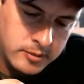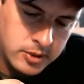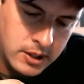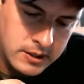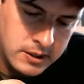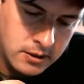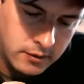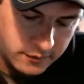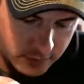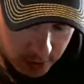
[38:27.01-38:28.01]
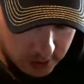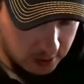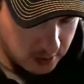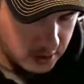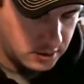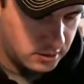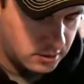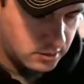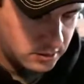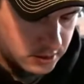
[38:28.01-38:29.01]
So you guys can look forward to a
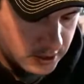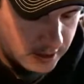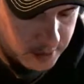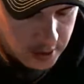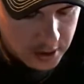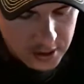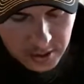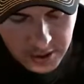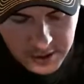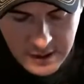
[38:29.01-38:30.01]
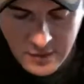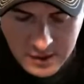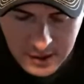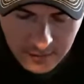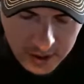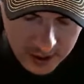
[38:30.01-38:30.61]
type or a 70-70